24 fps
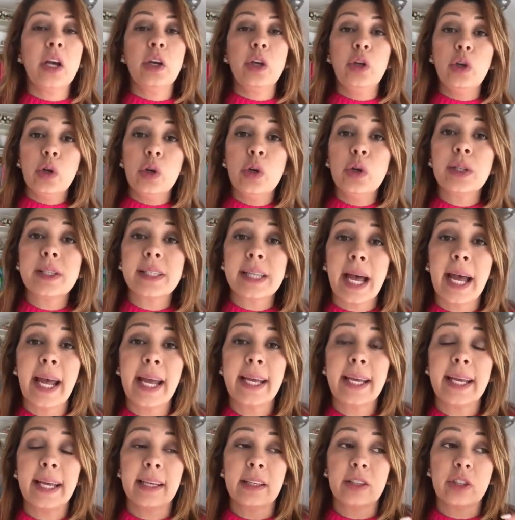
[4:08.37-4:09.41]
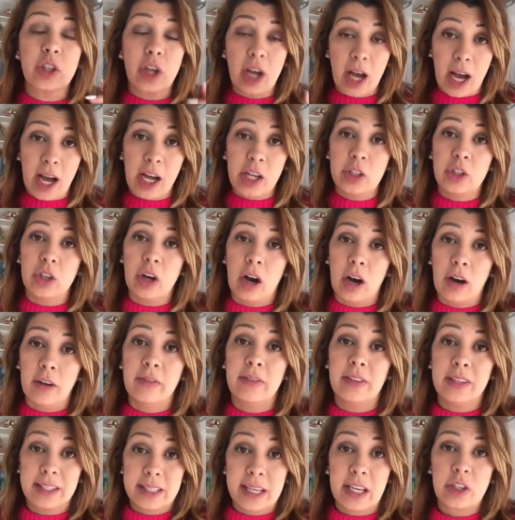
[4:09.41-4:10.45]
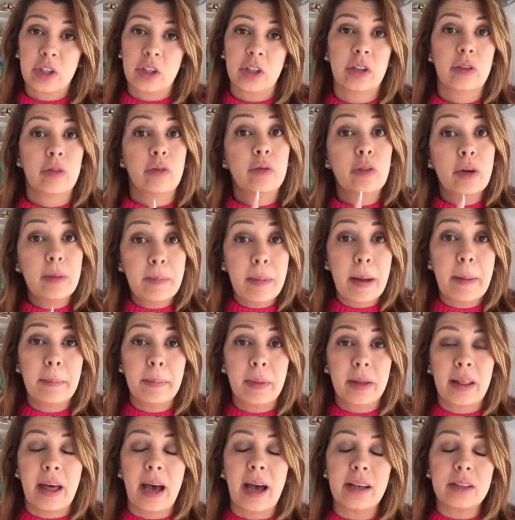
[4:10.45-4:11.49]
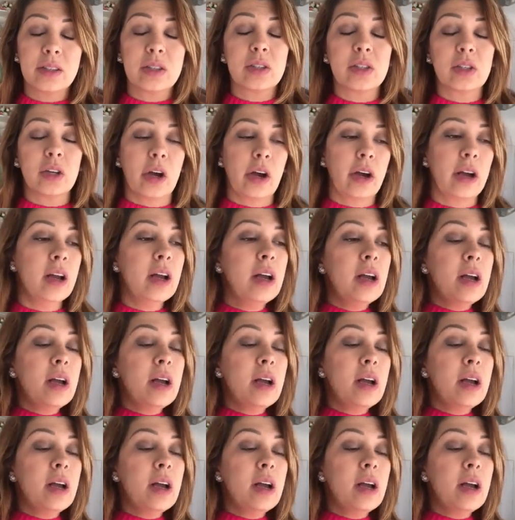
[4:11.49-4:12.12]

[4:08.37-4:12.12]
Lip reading: You take charge of the session. Remember that. So